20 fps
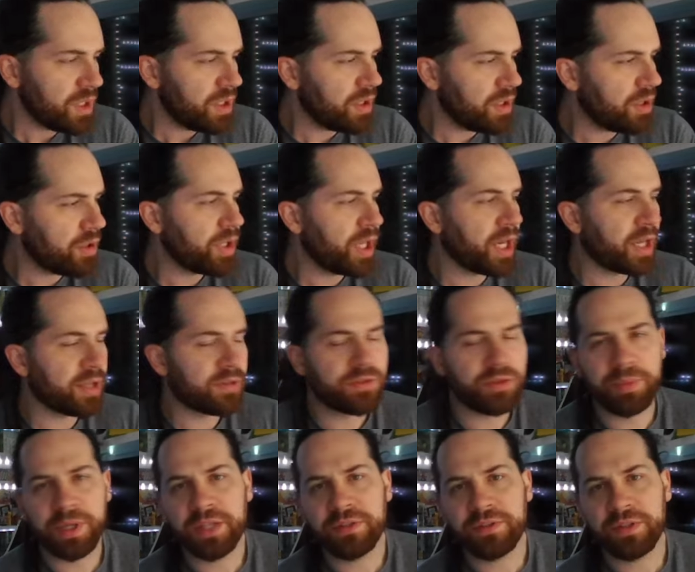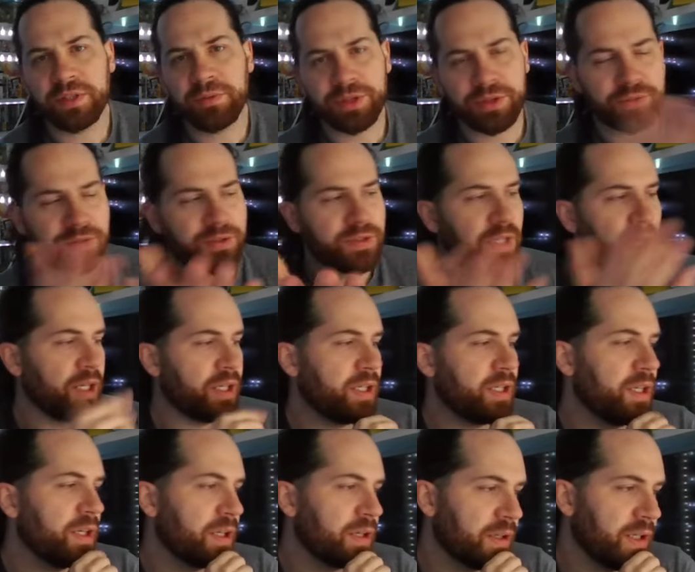Oh yeah. So basically, what they're saying
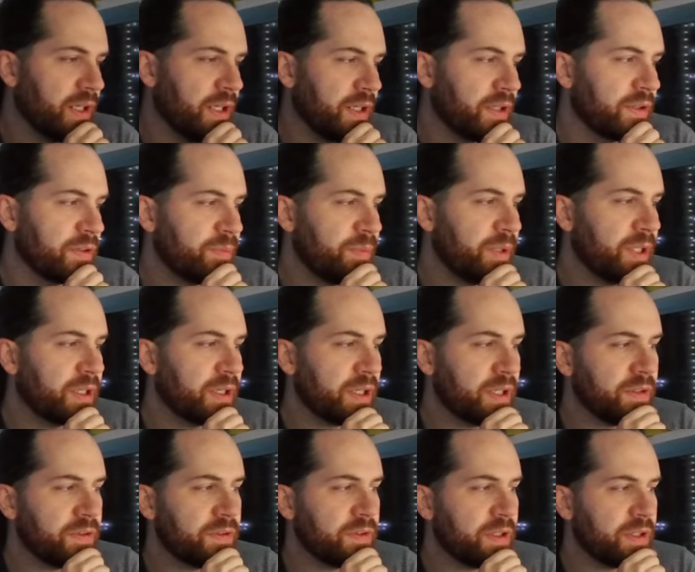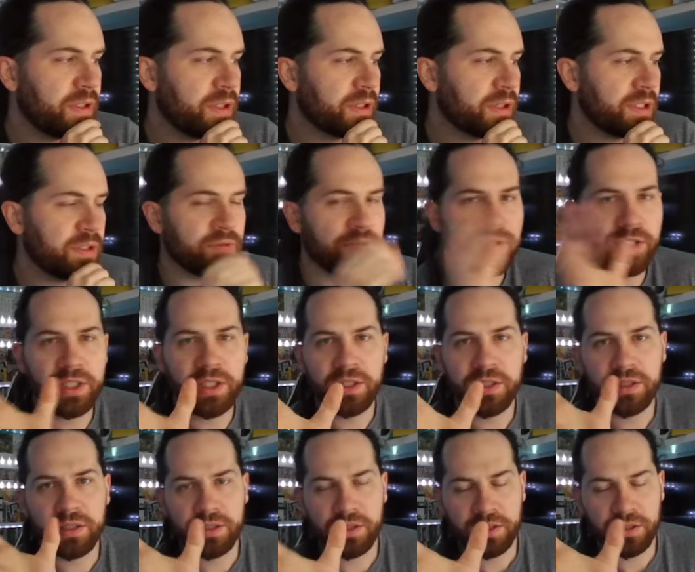here is because it kind of
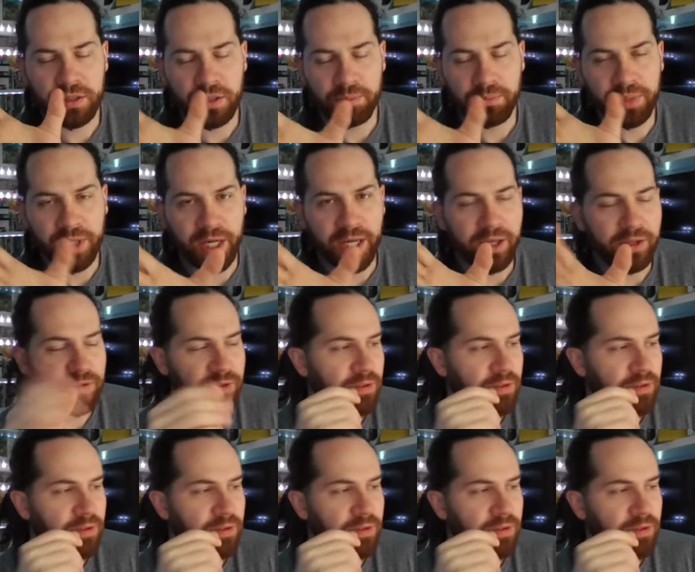decompiles